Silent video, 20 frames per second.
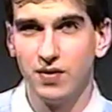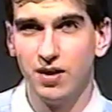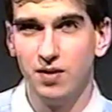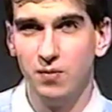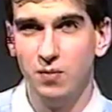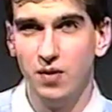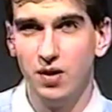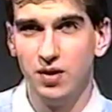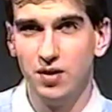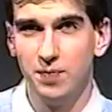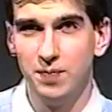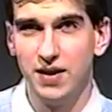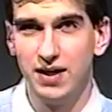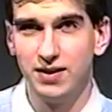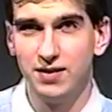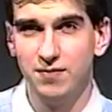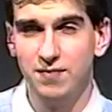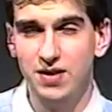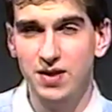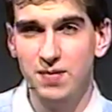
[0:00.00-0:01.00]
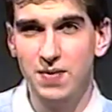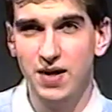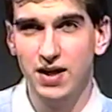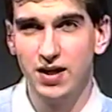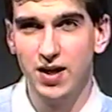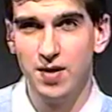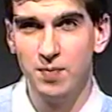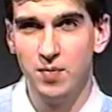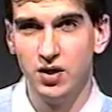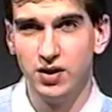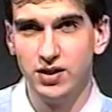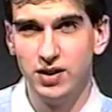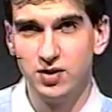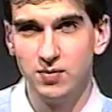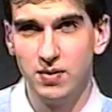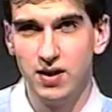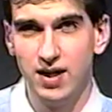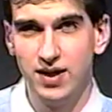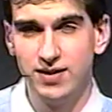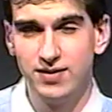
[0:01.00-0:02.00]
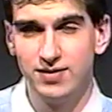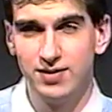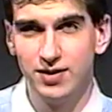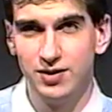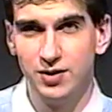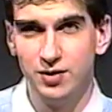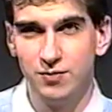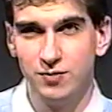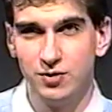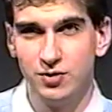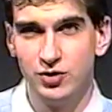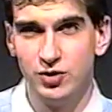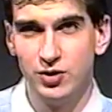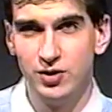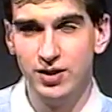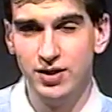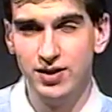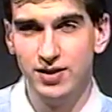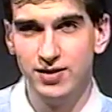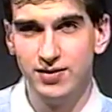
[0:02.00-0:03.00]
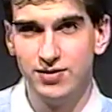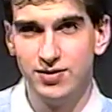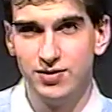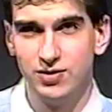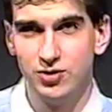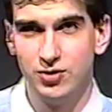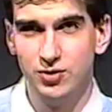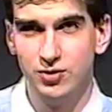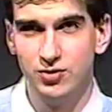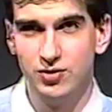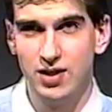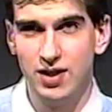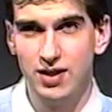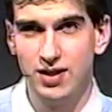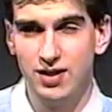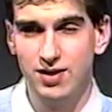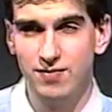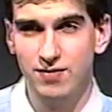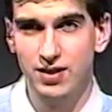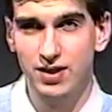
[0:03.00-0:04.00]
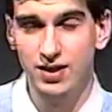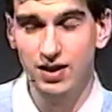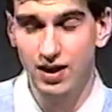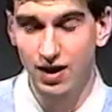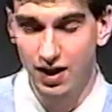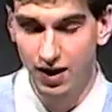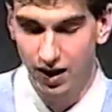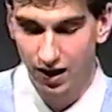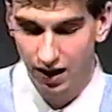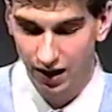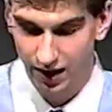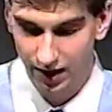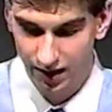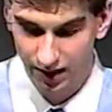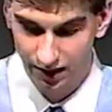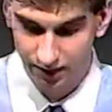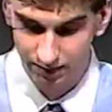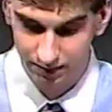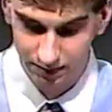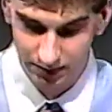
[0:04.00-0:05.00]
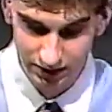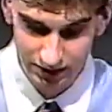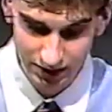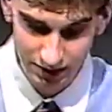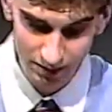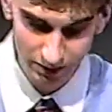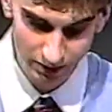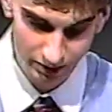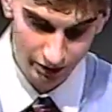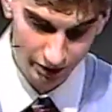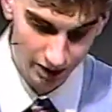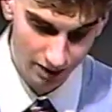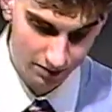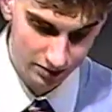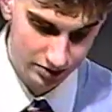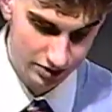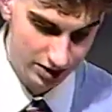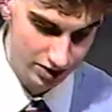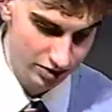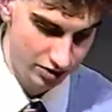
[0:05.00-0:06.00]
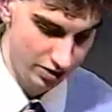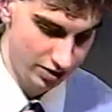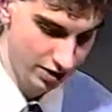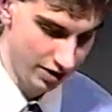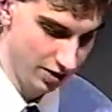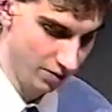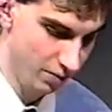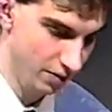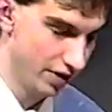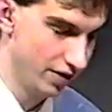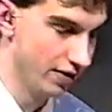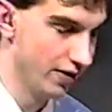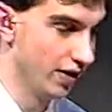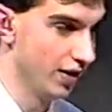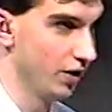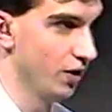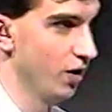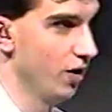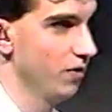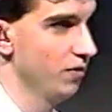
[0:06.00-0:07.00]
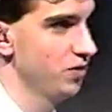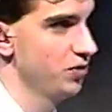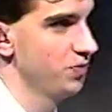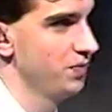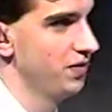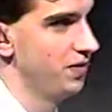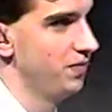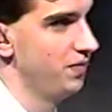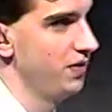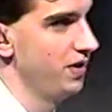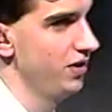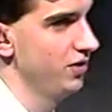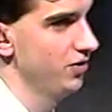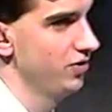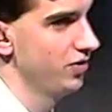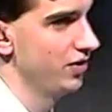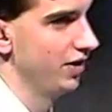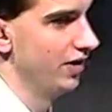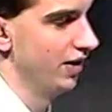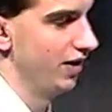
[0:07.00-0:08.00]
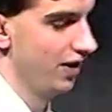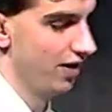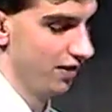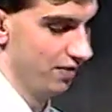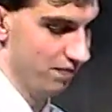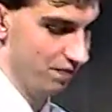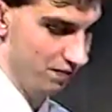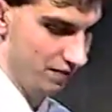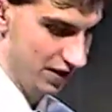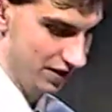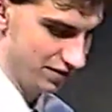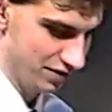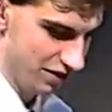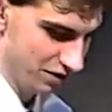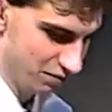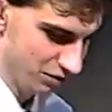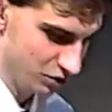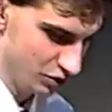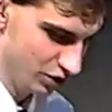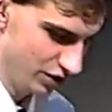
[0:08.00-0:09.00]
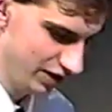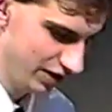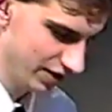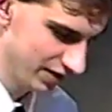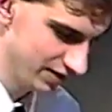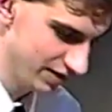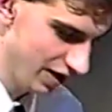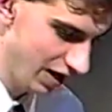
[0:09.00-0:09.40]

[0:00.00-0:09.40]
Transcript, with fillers: Welcome back to Feedback. I'm Mark Despotakis. Thank you for joining us this Tuesday evening. Uh, continuing our conversation now with uh, Congressman Peterson. Uh, thanks again for joining us.